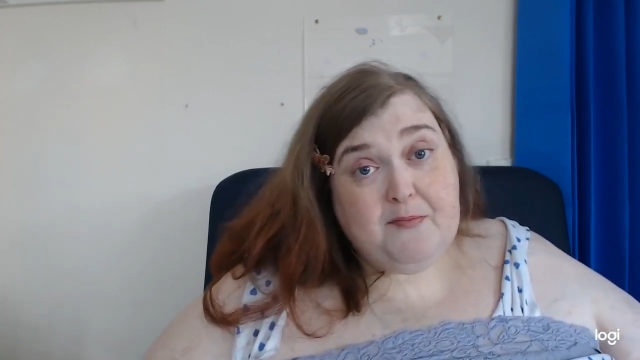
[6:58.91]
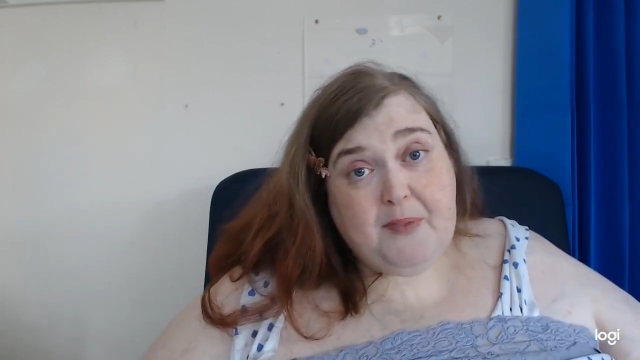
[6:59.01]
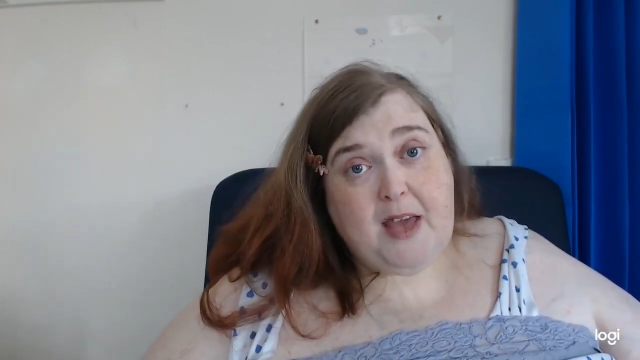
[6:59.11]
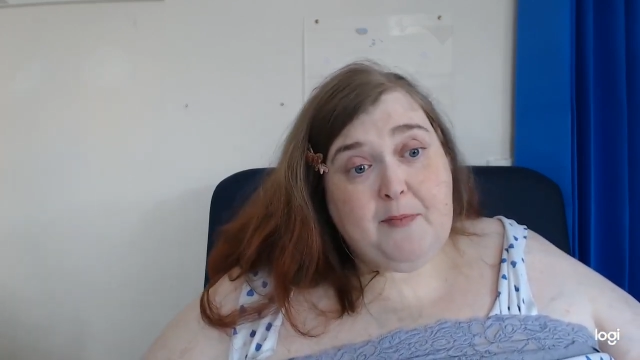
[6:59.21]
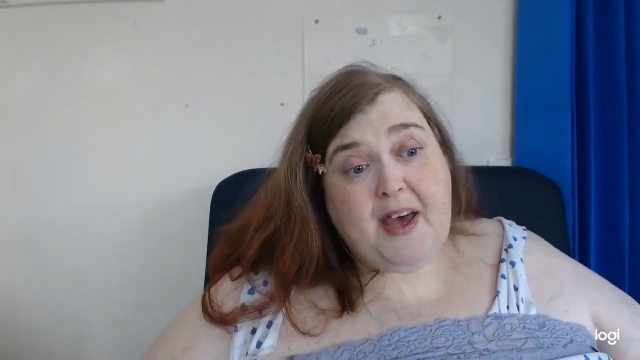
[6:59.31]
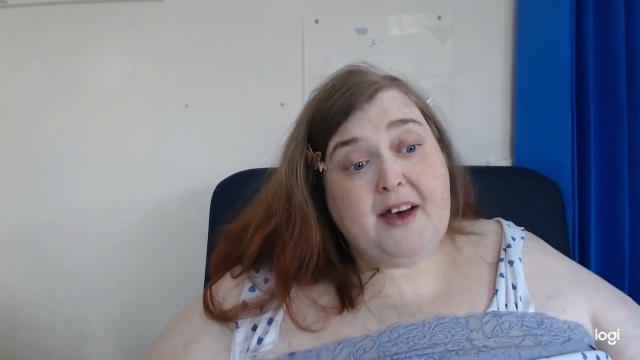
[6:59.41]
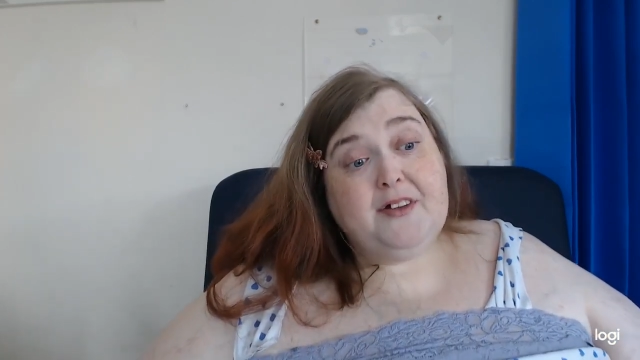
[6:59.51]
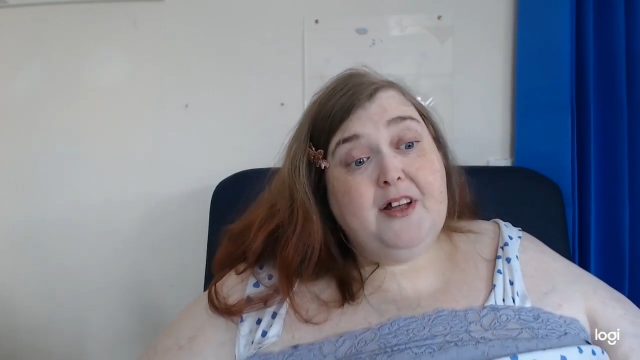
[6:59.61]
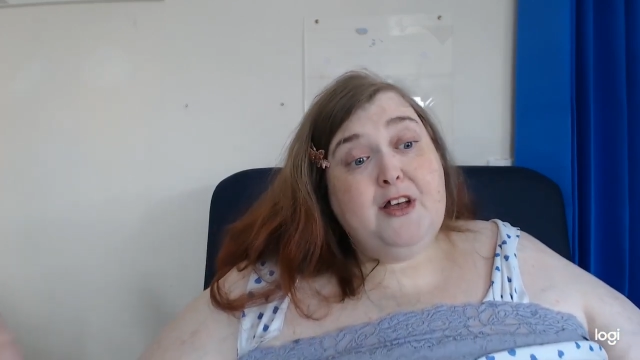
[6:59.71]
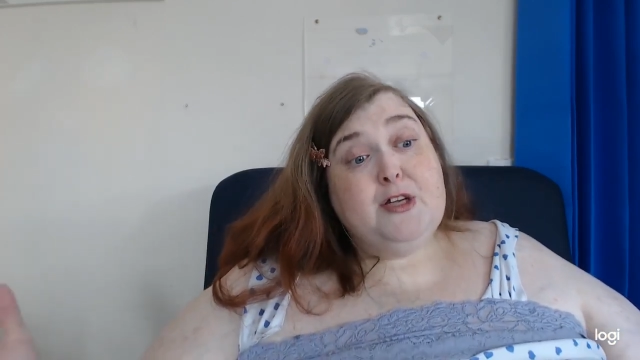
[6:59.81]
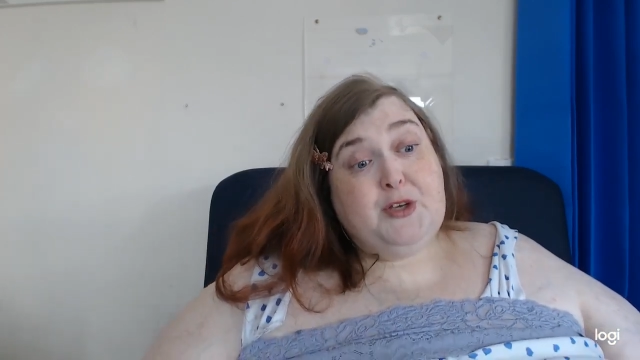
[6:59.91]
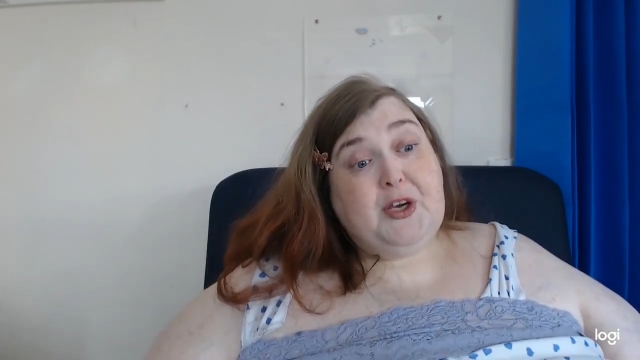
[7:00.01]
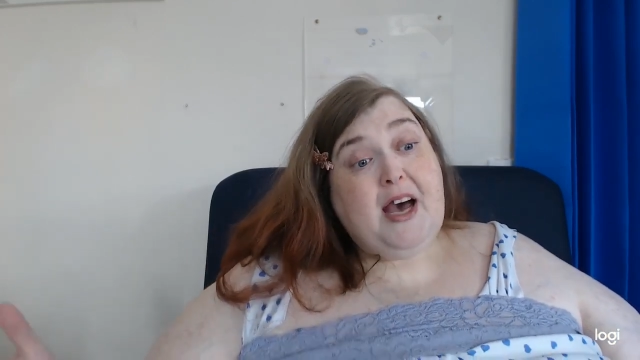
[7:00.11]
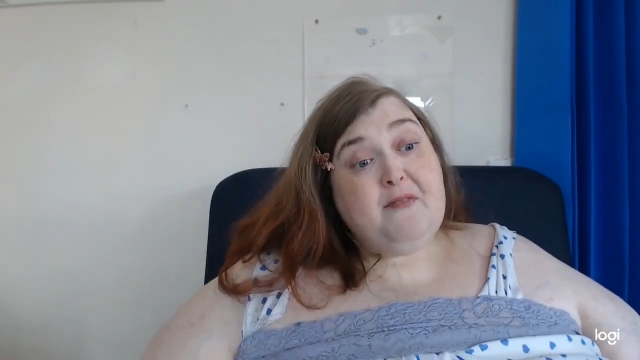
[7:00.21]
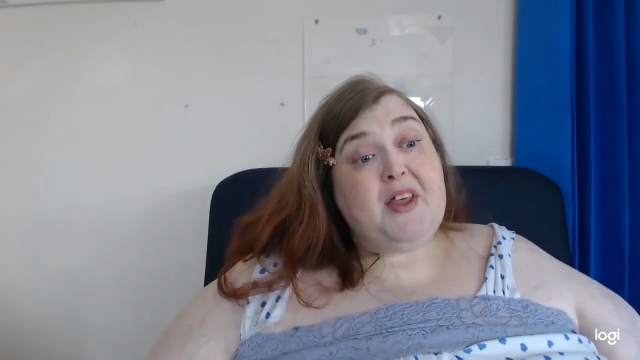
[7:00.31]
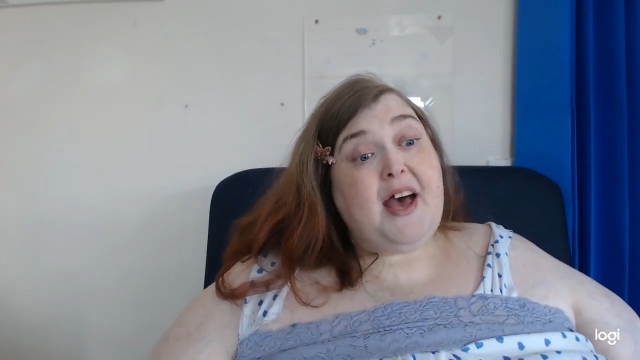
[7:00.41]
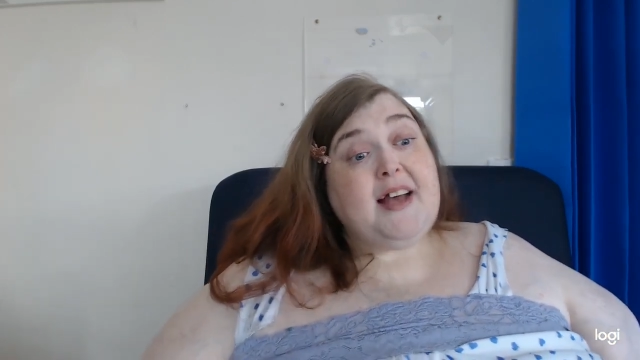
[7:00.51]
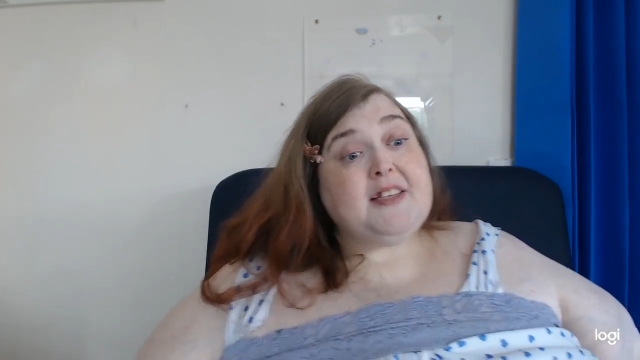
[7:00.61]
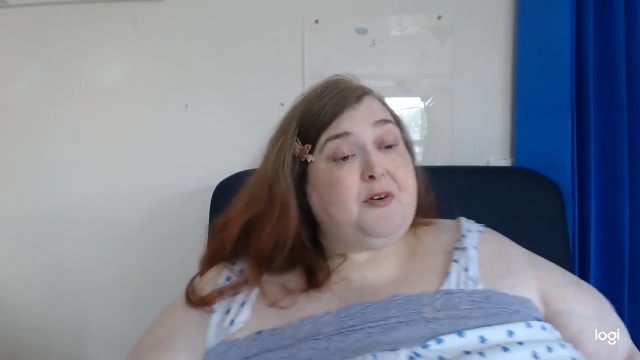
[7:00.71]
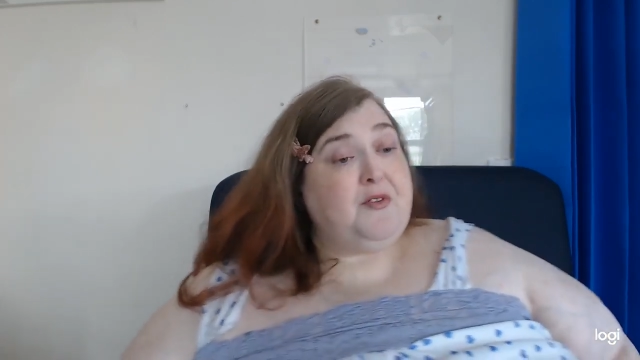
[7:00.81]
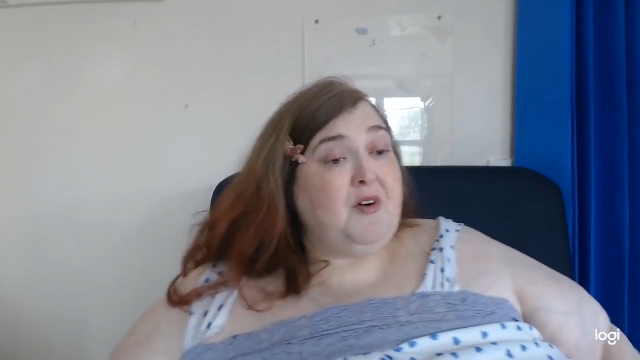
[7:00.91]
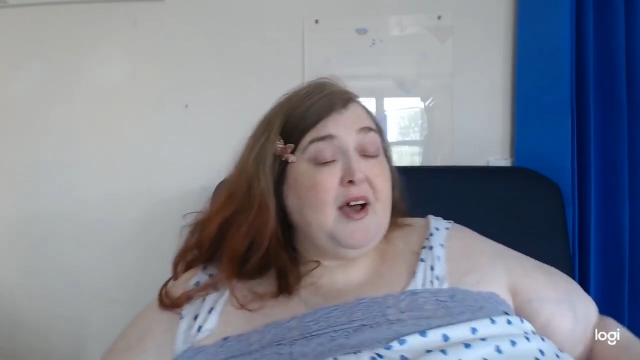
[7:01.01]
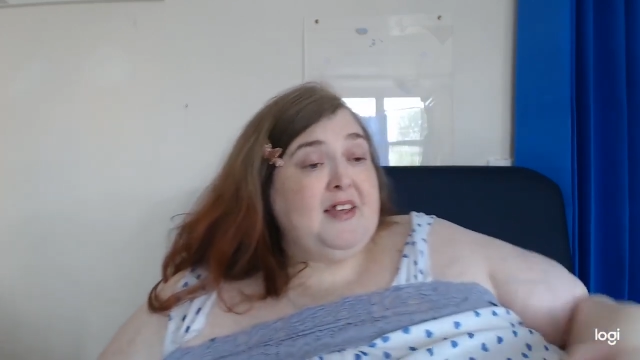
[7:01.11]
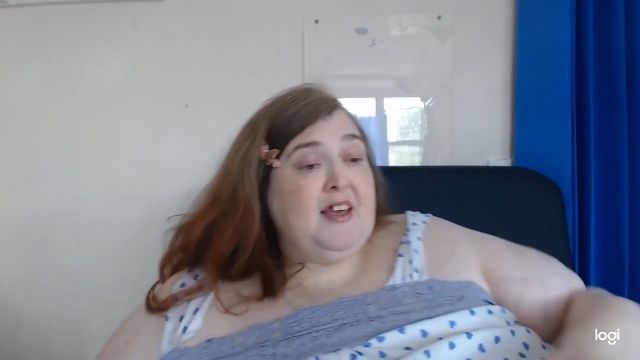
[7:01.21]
PayPal to cover that, so that I then